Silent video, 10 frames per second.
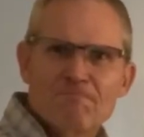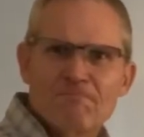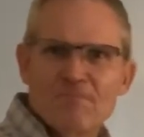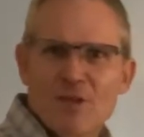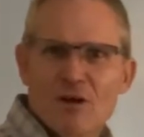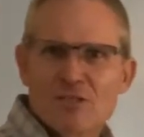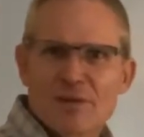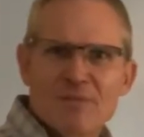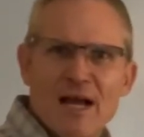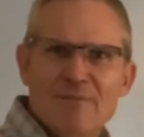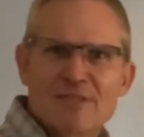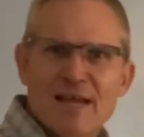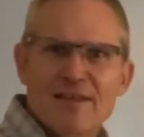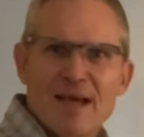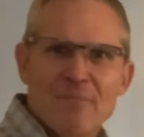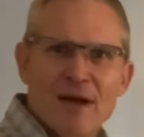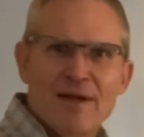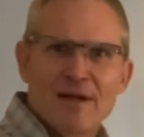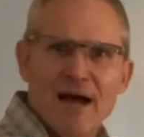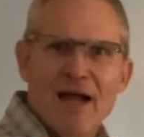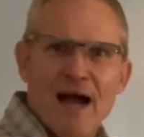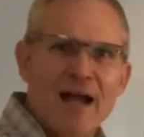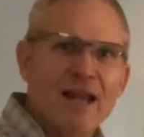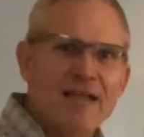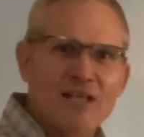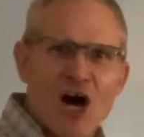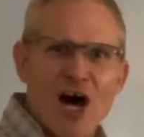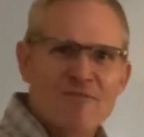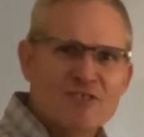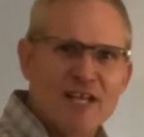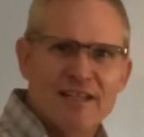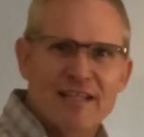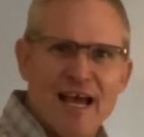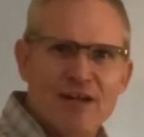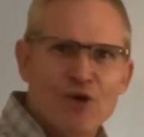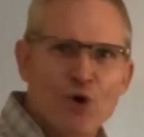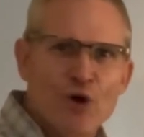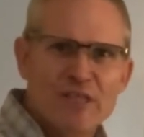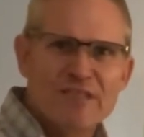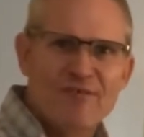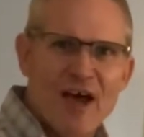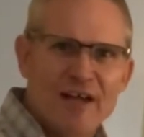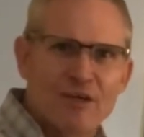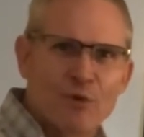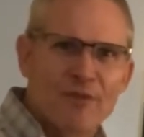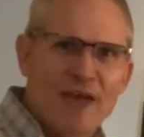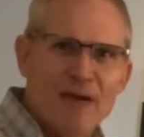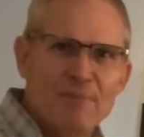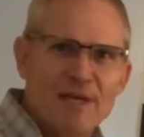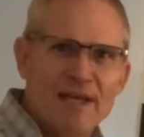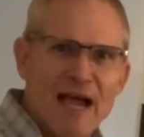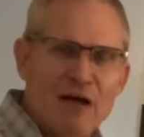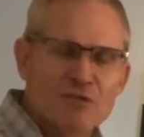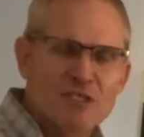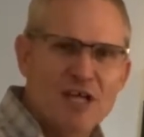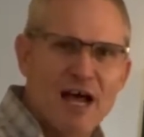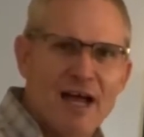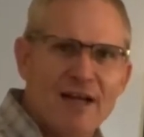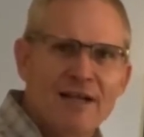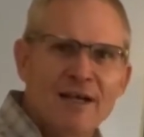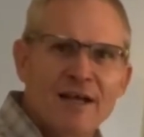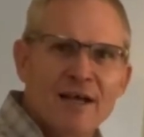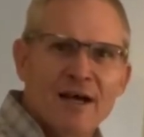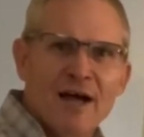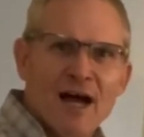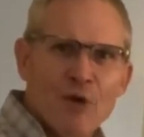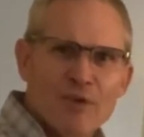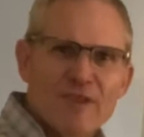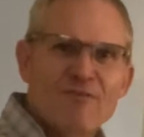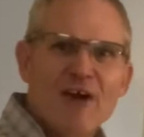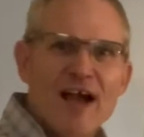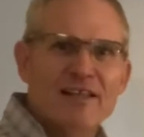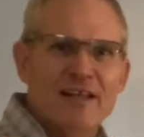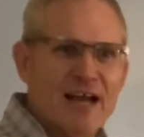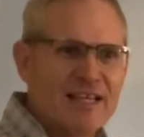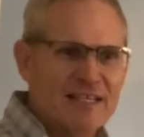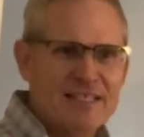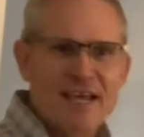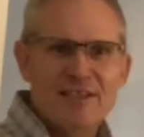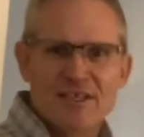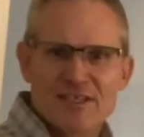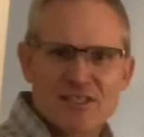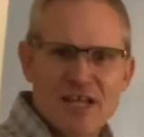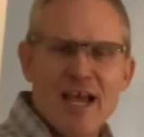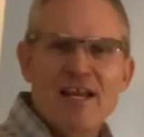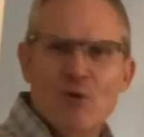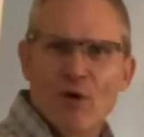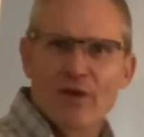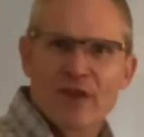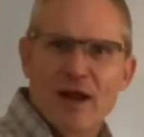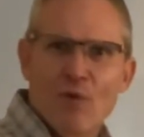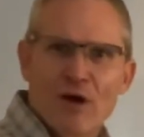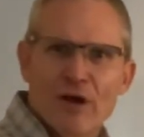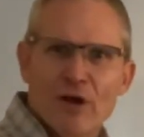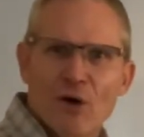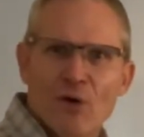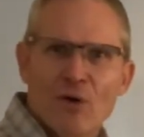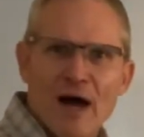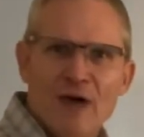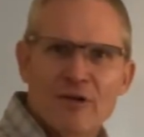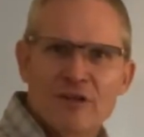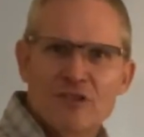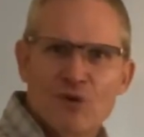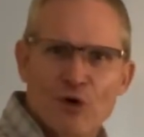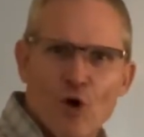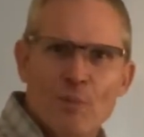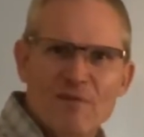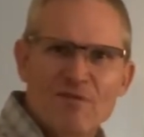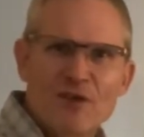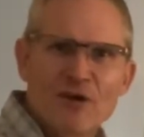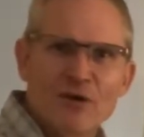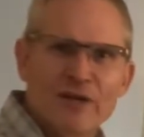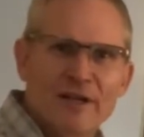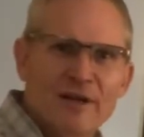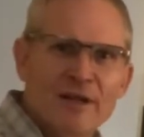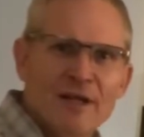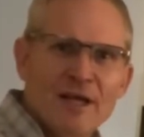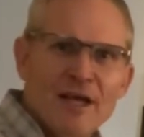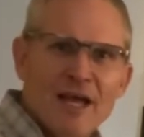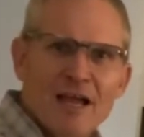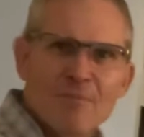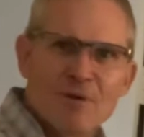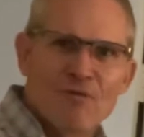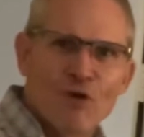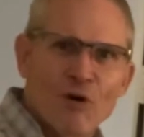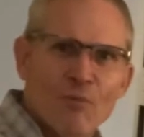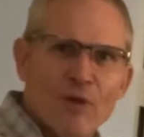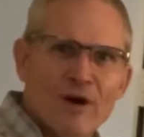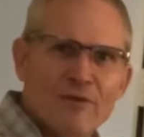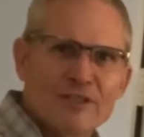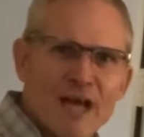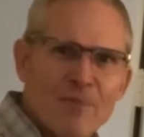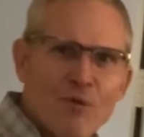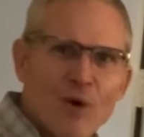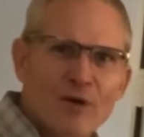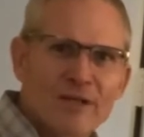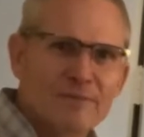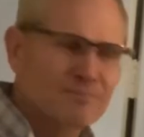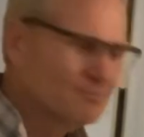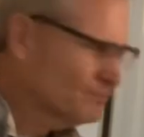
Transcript: you know, sometimes that might, I like to offset that noise factor with that being outside, with the fact that I can take this anywhere that I want to go, out into an open field and perform whatever type of welding